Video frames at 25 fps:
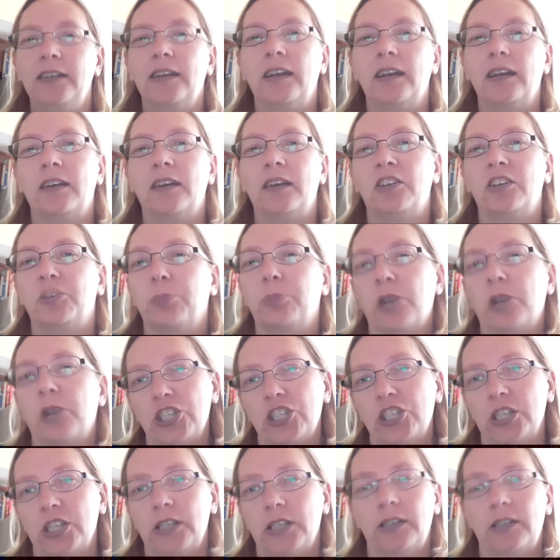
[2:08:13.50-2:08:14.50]
and
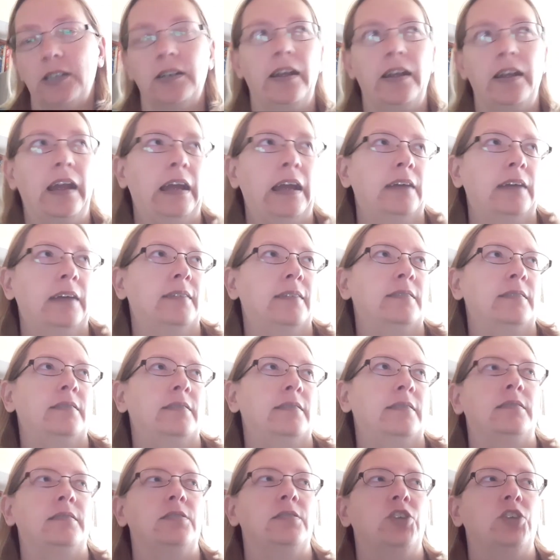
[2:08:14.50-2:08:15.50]
depression, and
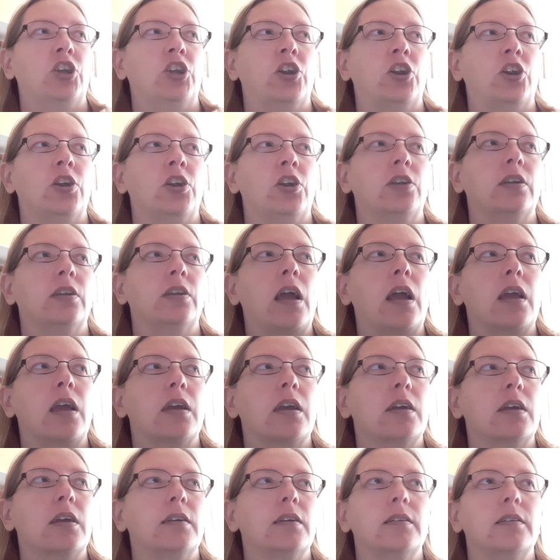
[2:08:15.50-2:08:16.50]
your
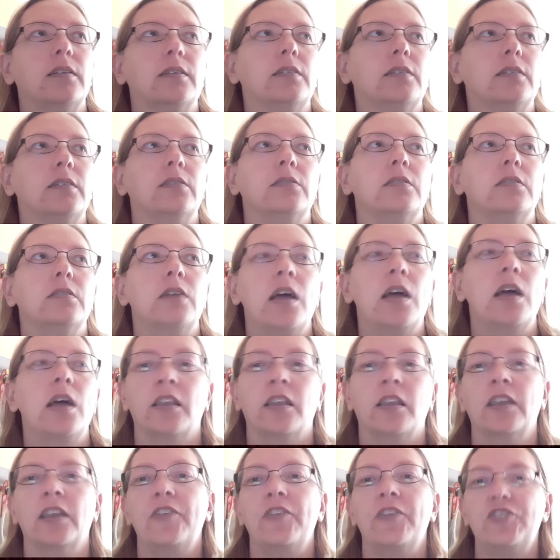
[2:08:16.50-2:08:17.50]
like it
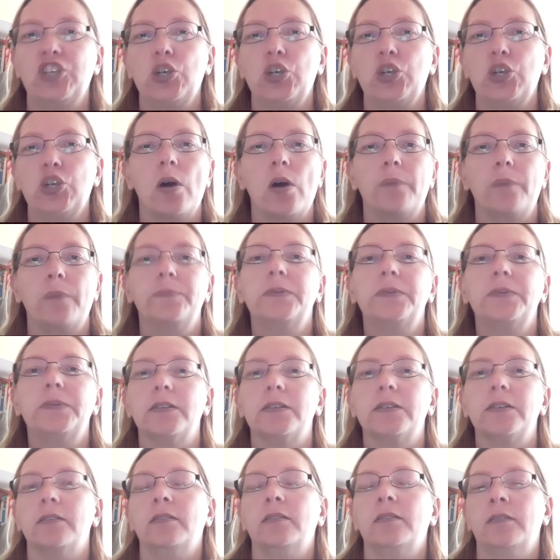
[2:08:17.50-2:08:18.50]
lifts you up. So
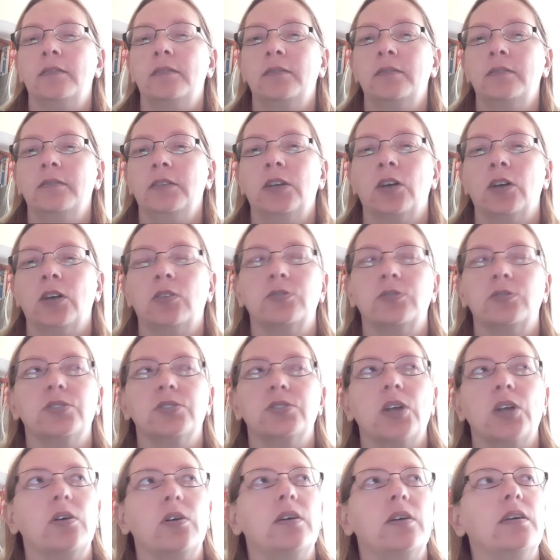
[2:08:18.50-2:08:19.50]

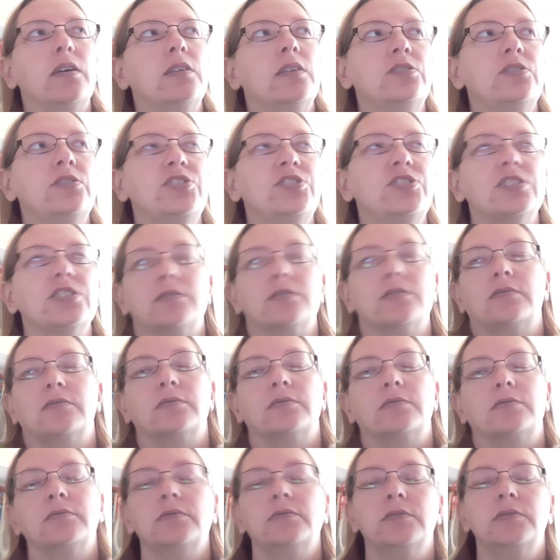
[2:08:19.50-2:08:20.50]
it's just
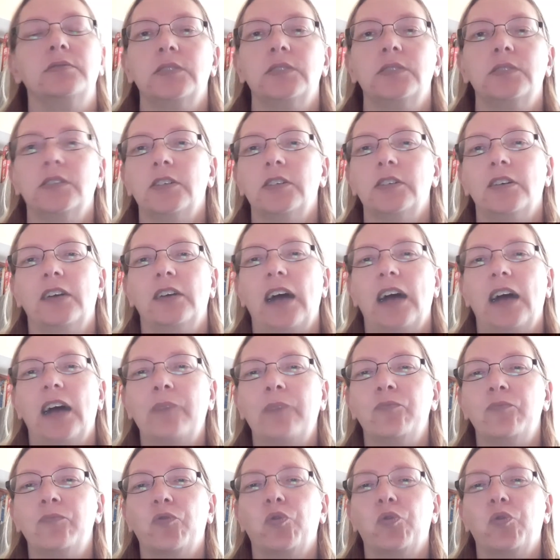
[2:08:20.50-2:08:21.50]

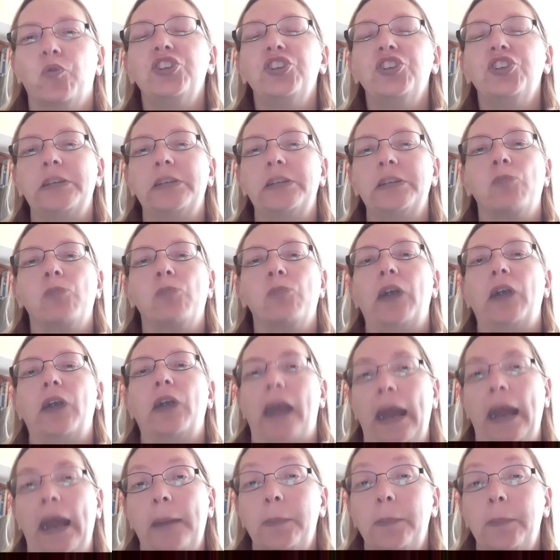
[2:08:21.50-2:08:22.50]
we're just more
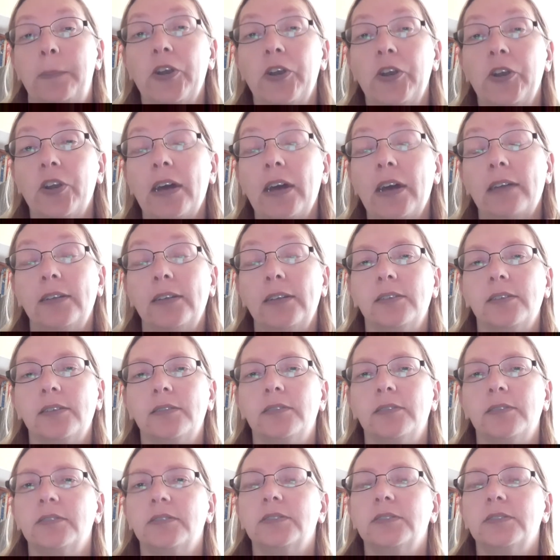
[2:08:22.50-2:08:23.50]
happier down there.
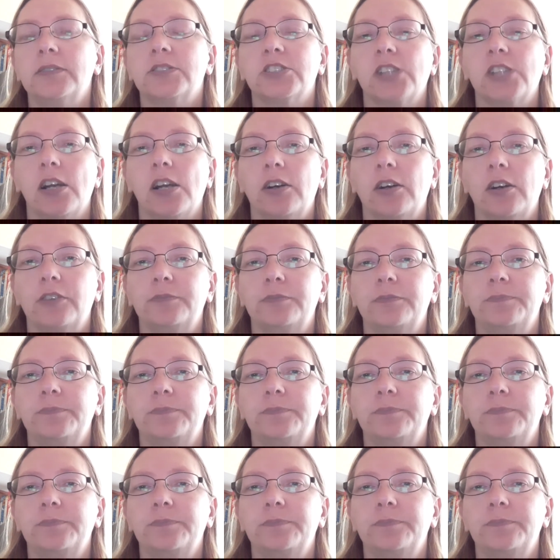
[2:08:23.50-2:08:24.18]
So